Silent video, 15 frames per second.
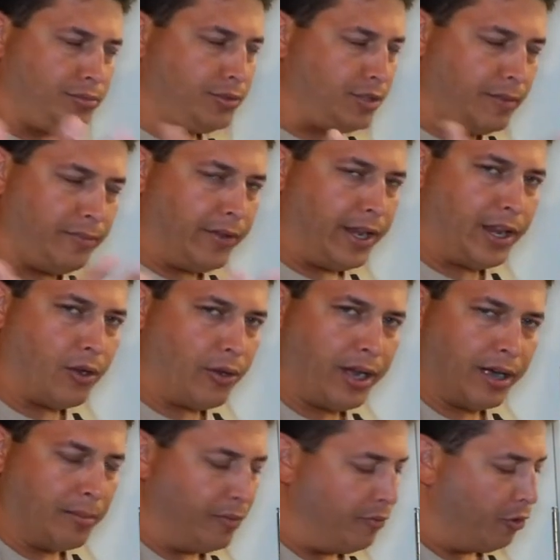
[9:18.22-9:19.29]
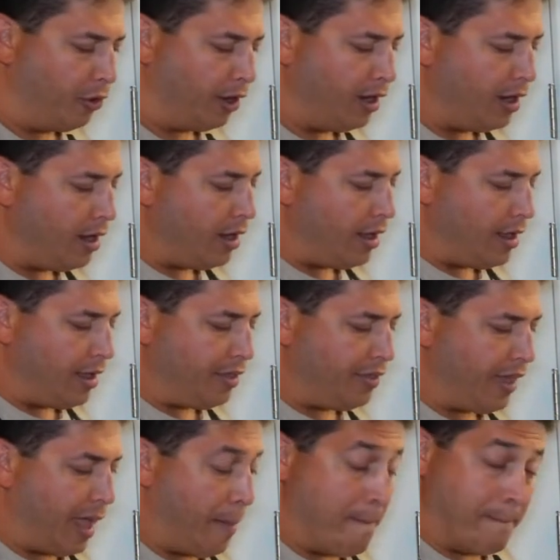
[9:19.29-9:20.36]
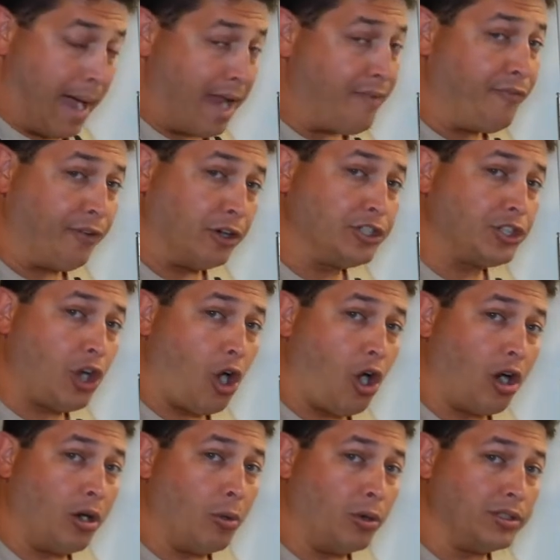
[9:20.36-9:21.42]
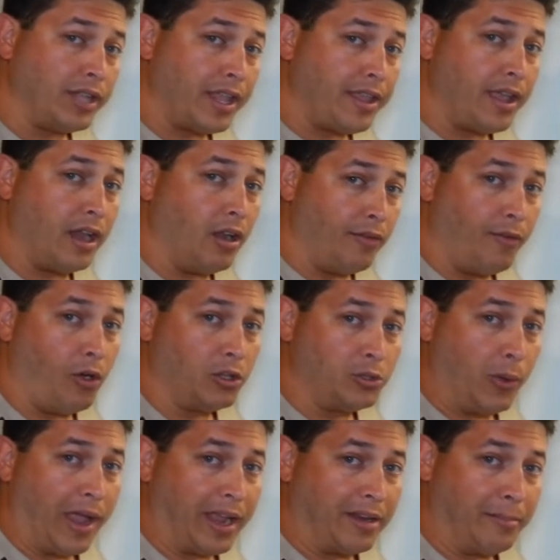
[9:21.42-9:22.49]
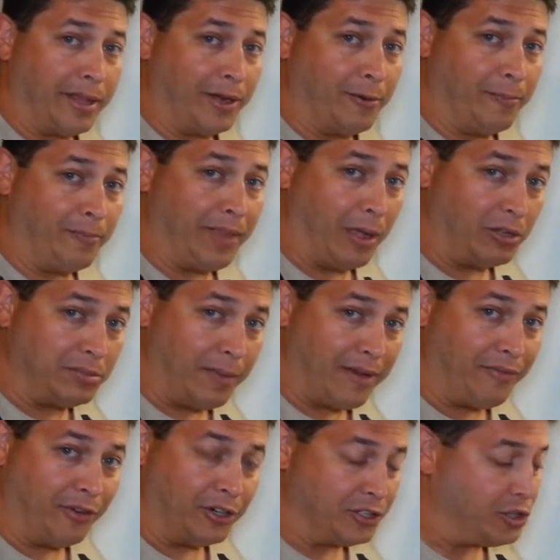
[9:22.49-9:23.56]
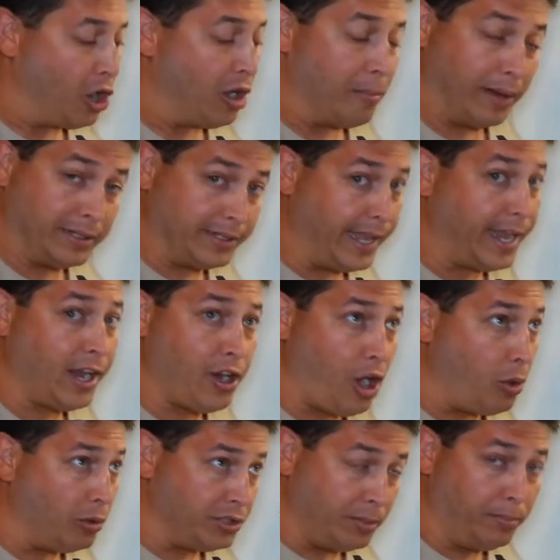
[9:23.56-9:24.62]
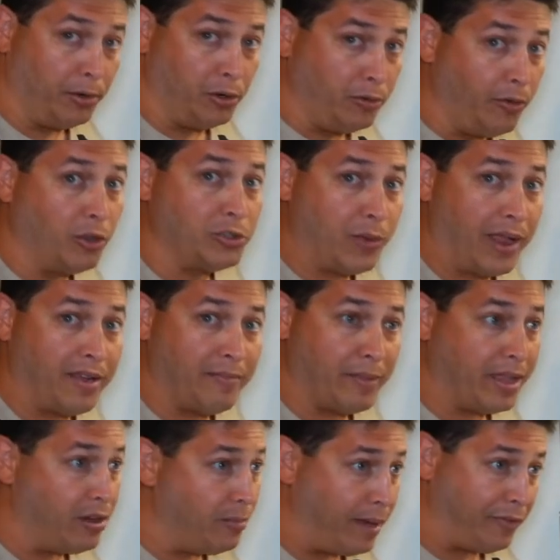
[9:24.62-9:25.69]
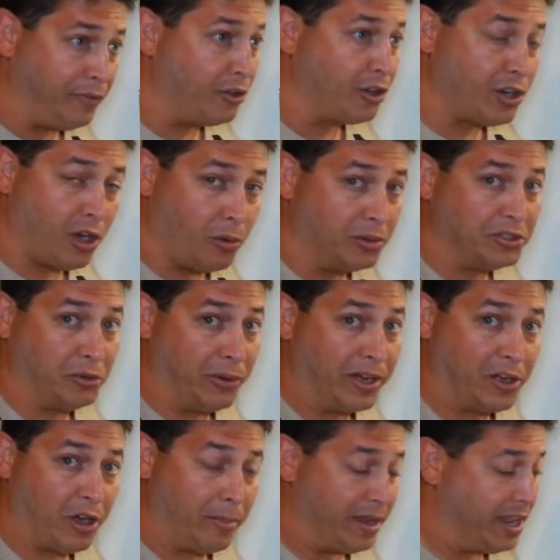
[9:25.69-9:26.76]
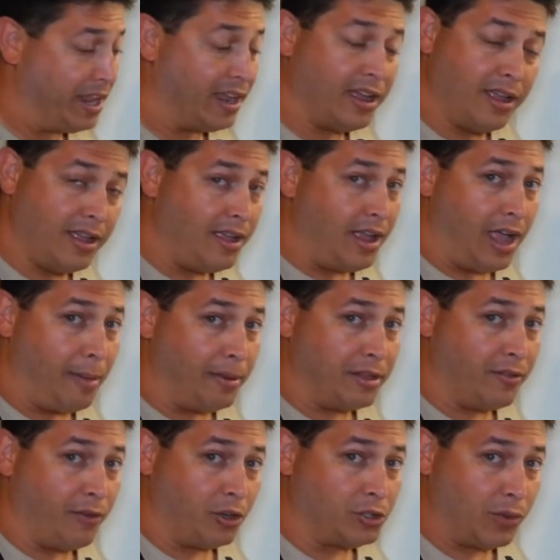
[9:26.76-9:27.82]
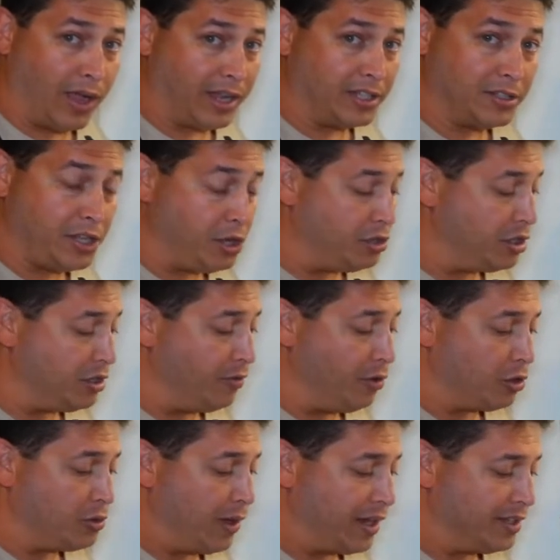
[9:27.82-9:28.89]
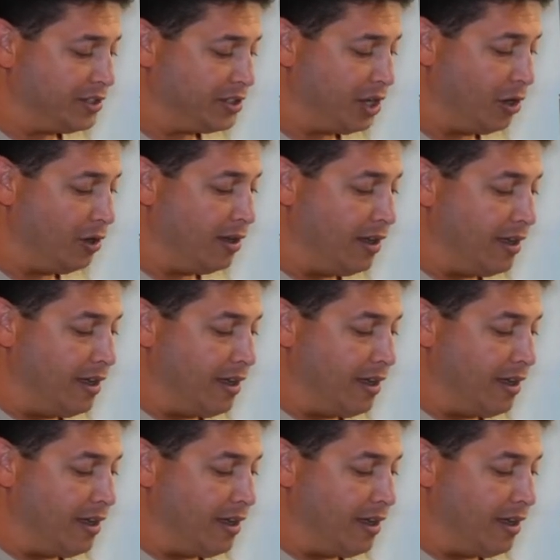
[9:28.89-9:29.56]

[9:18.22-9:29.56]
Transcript: some videos here before that my first car was a yellow Volkswagen Beetle. That was my first car. My second car was a blue Volkswagen Beetle. My third car was a red Corvette. I'm into Volkswagens, huge into Volkswagens. So